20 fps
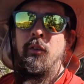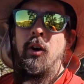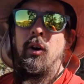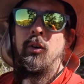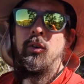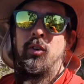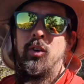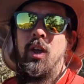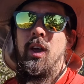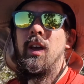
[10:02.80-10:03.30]

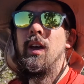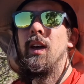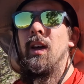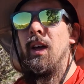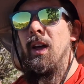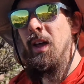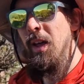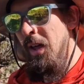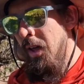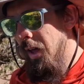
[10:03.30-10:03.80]
folks,
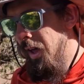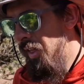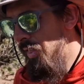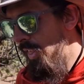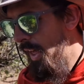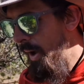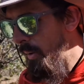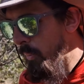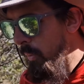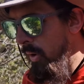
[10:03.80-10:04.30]

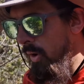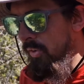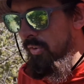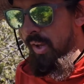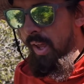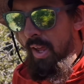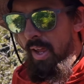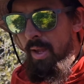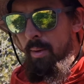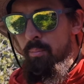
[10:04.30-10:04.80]
that was
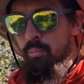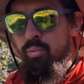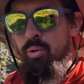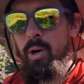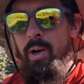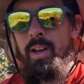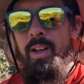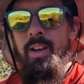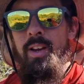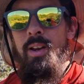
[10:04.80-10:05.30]
a
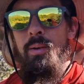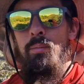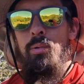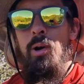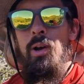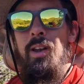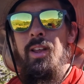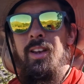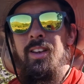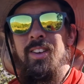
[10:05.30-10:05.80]
pretty,
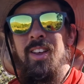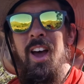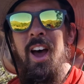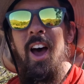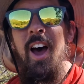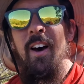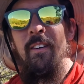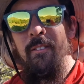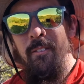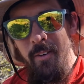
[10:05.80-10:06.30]
pretty
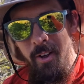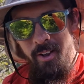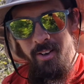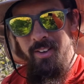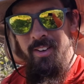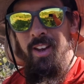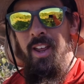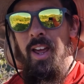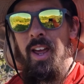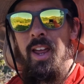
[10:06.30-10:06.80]
tough
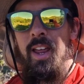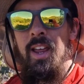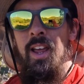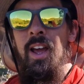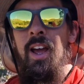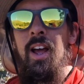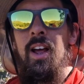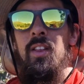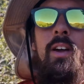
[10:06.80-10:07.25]
day.